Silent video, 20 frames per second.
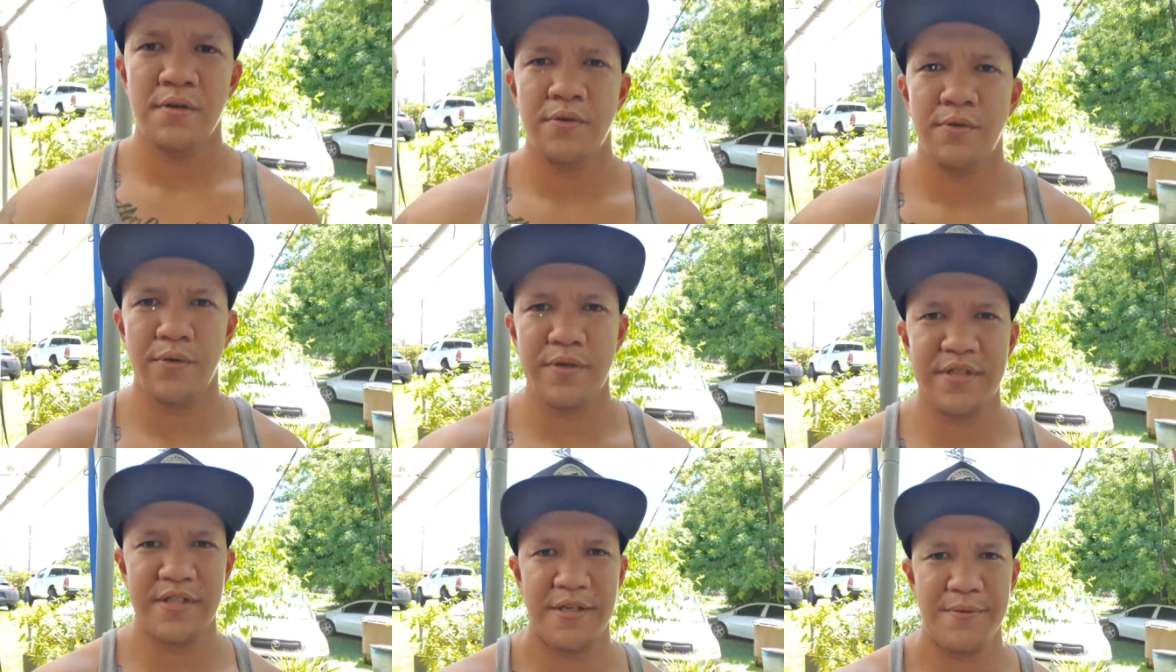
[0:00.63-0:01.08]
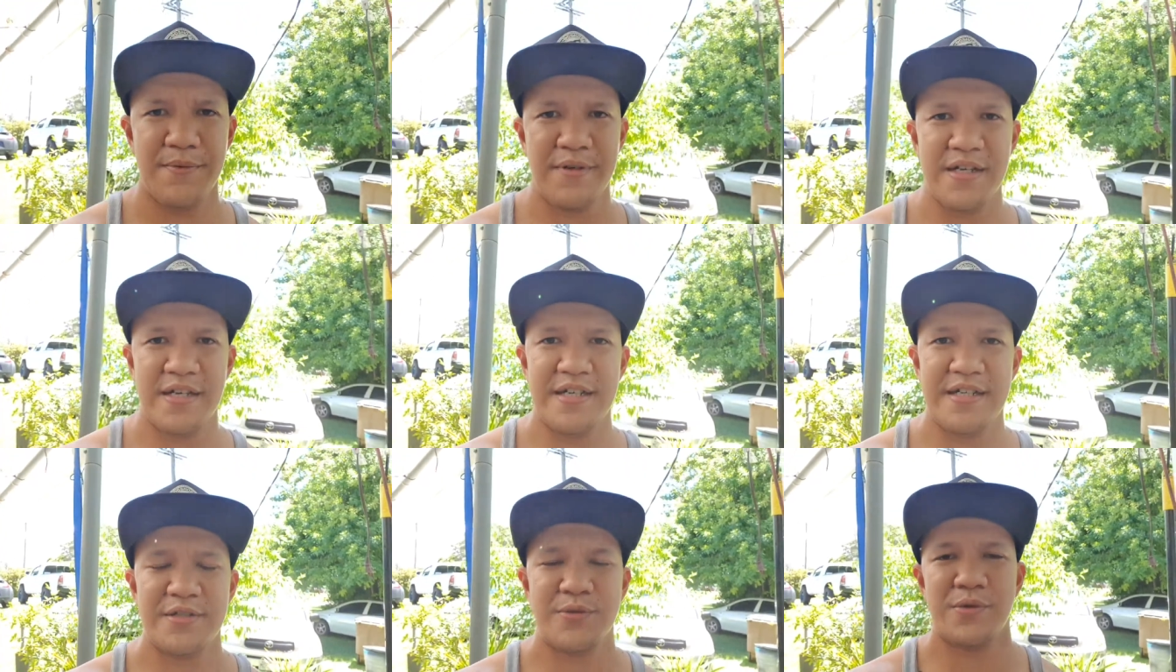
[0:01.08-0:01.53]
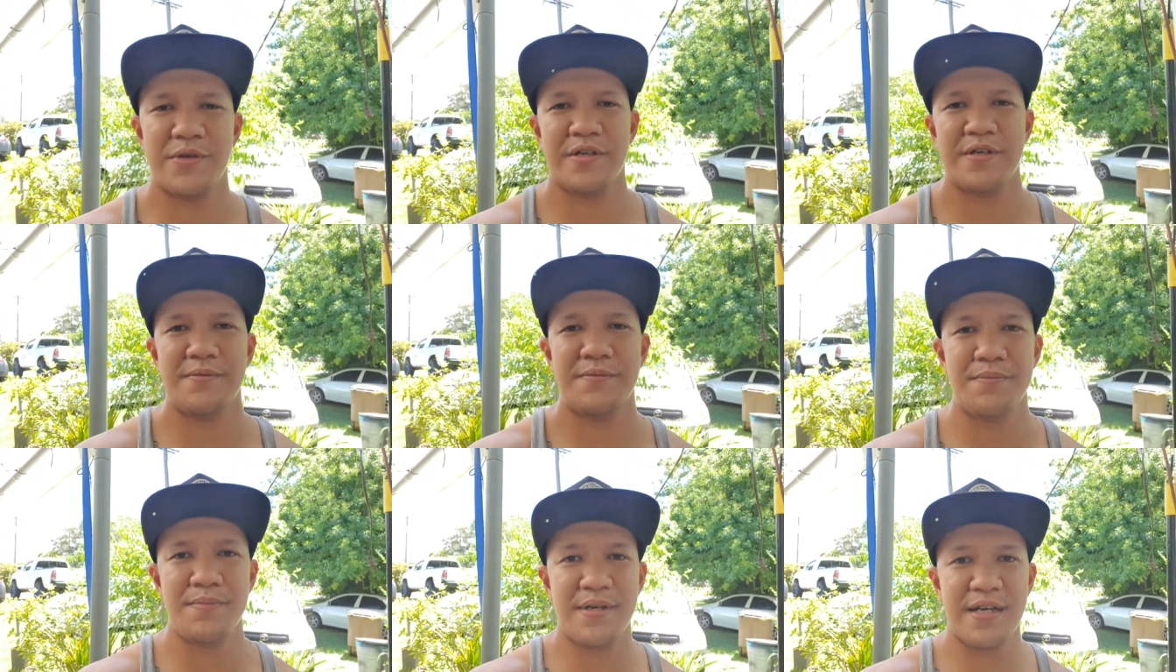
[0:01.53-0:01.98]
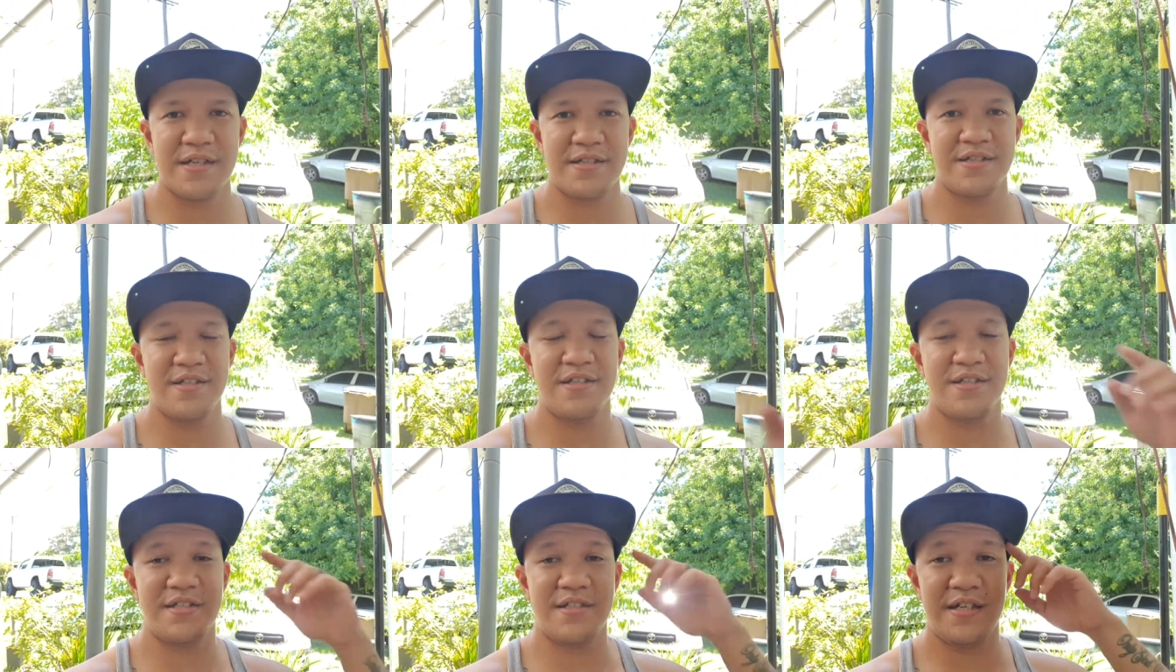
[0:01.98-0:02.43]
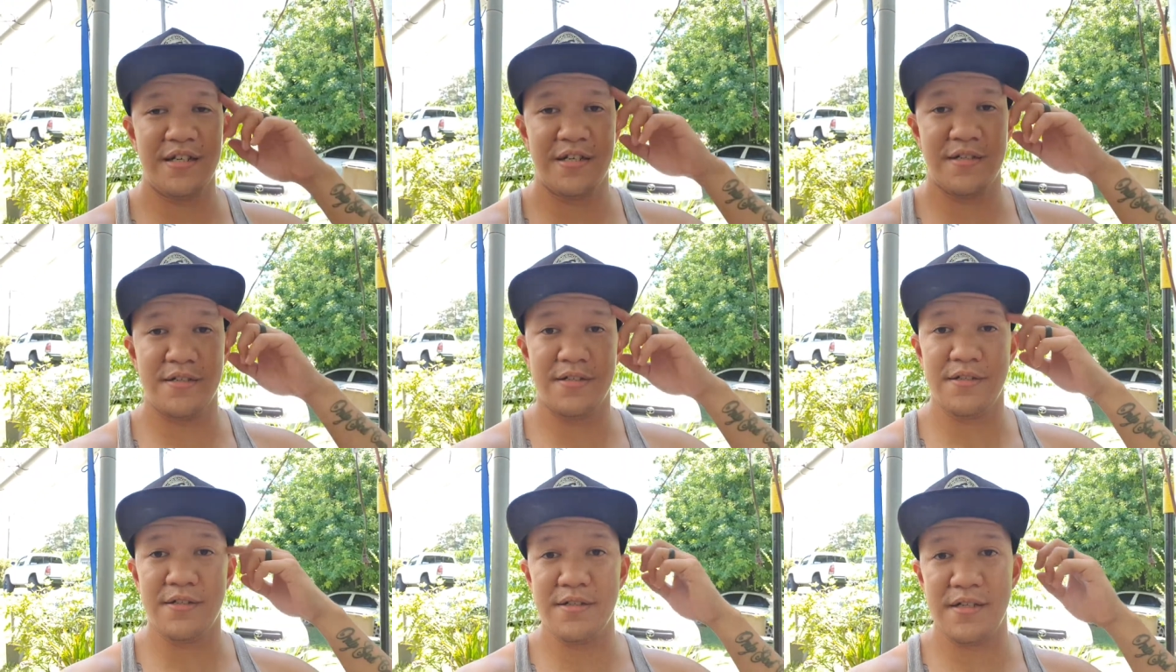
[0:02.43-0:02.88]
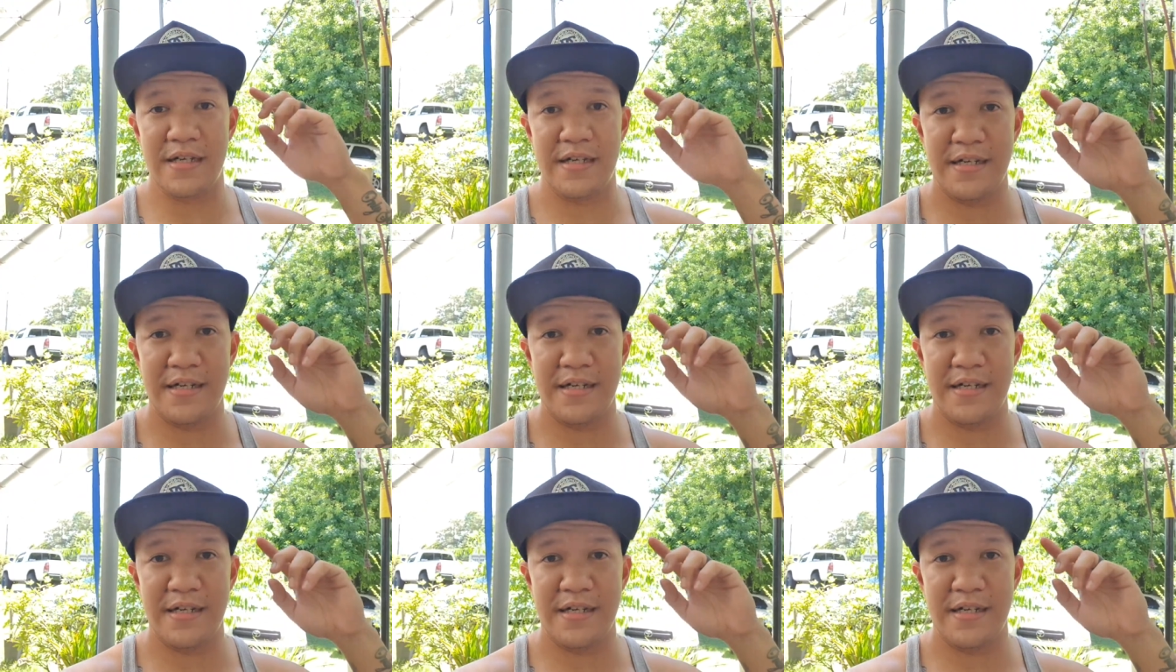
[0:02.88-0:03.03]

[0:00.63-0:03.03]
what's up guys welcome back to the channel